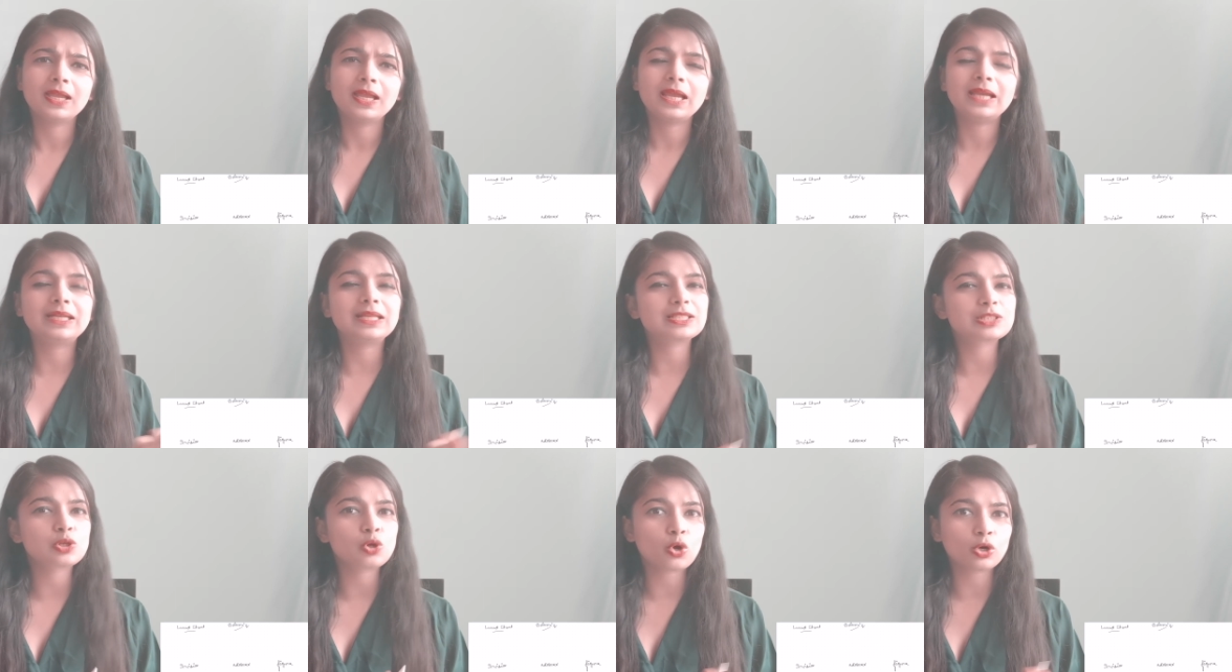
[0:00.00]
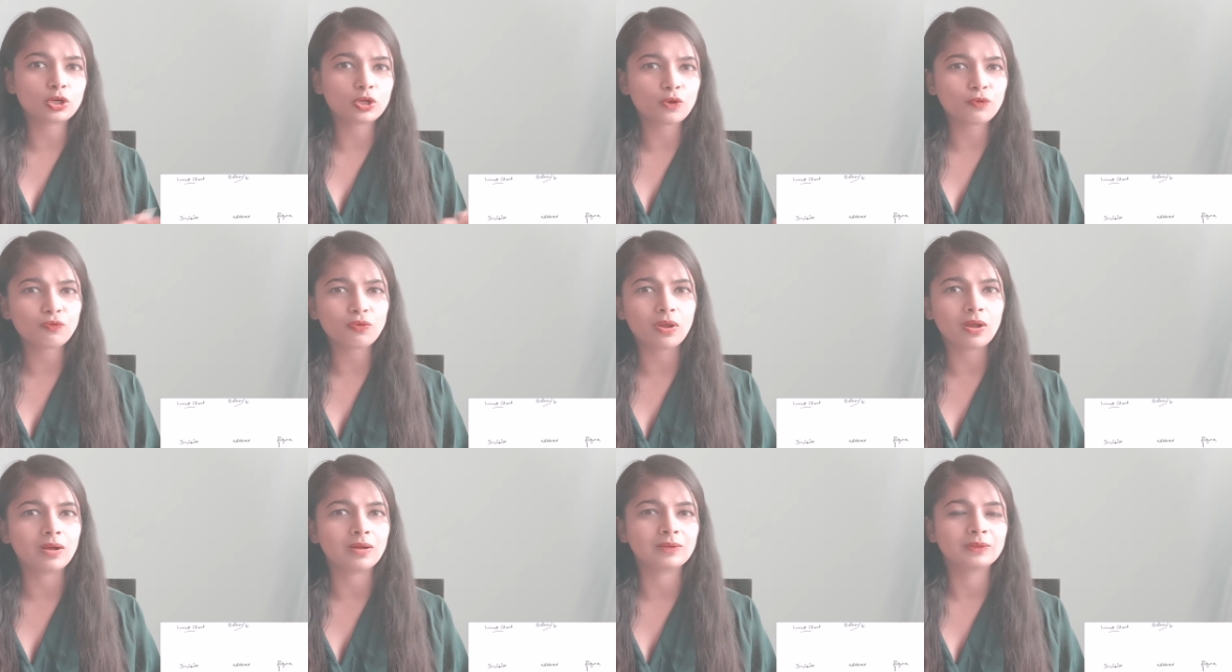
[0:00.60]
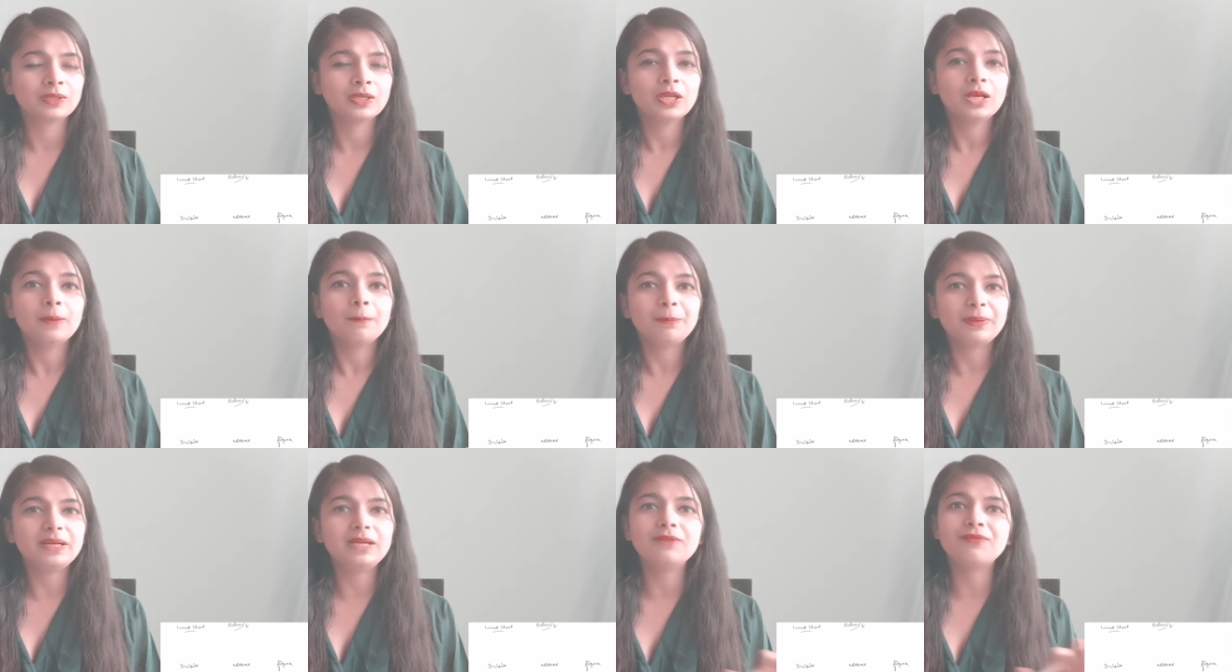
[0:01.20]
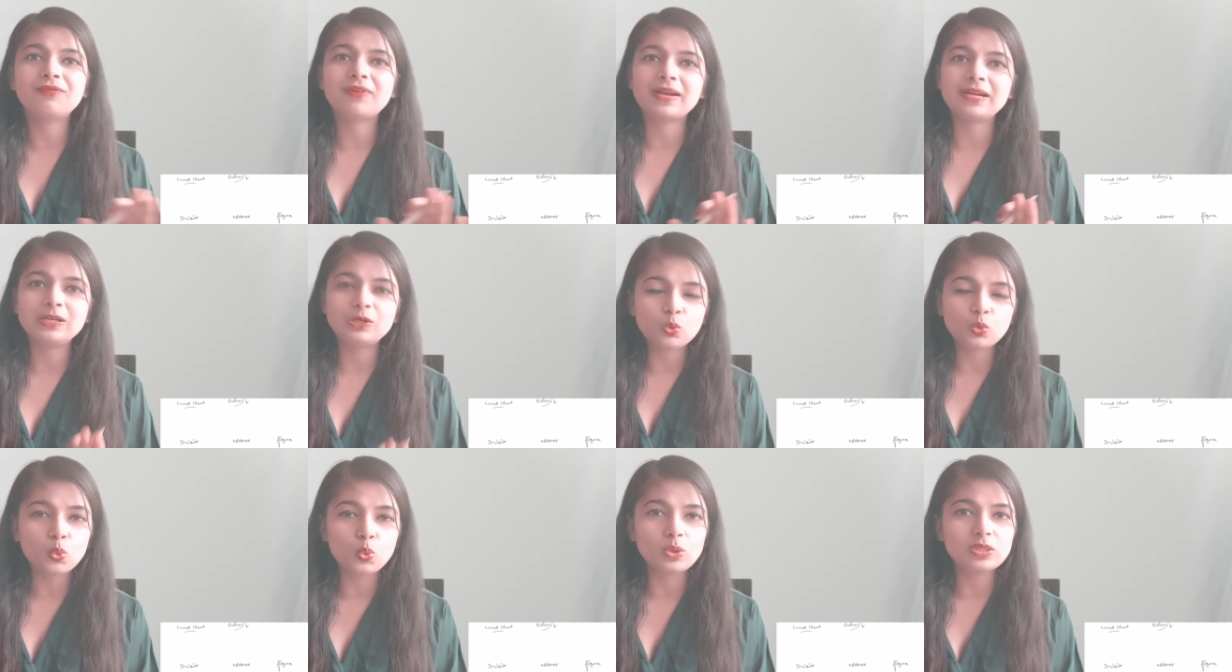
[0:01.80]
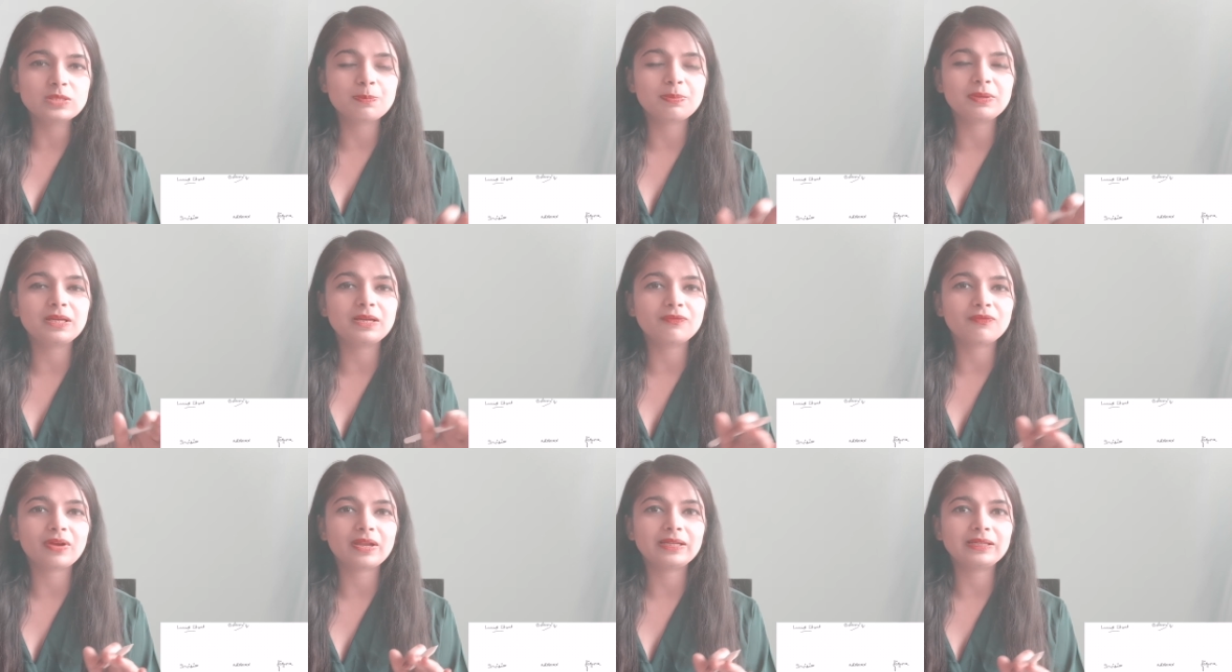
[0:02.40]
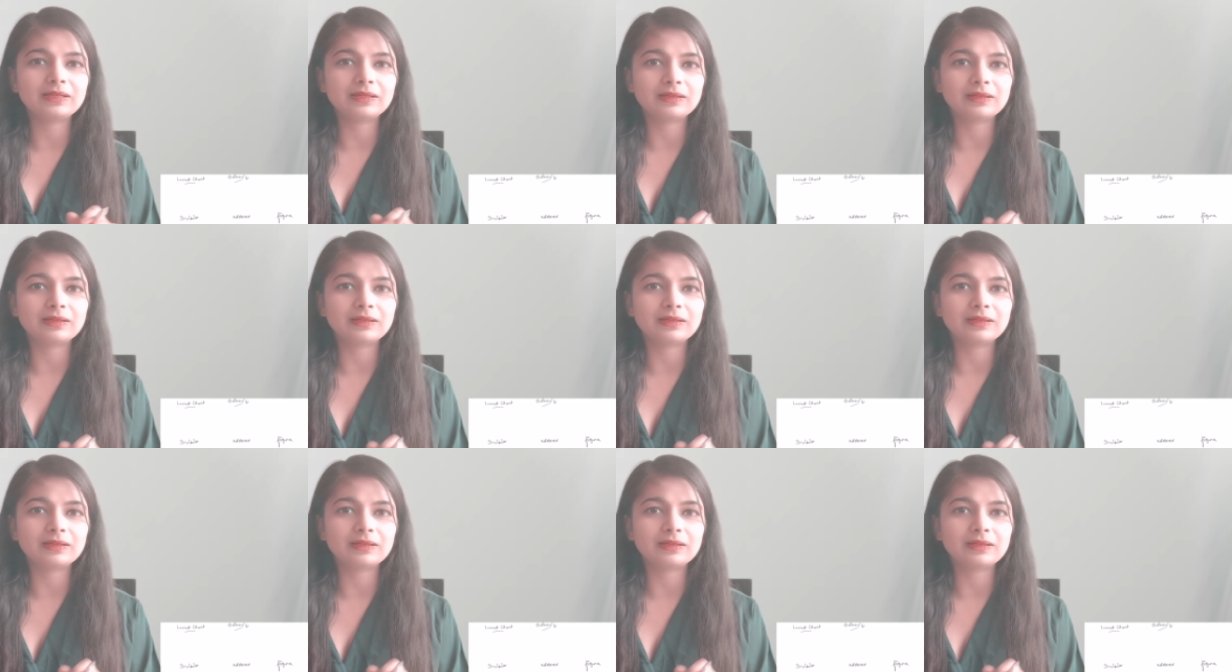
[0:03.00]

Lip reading: It has a lot of predefined tools, predefined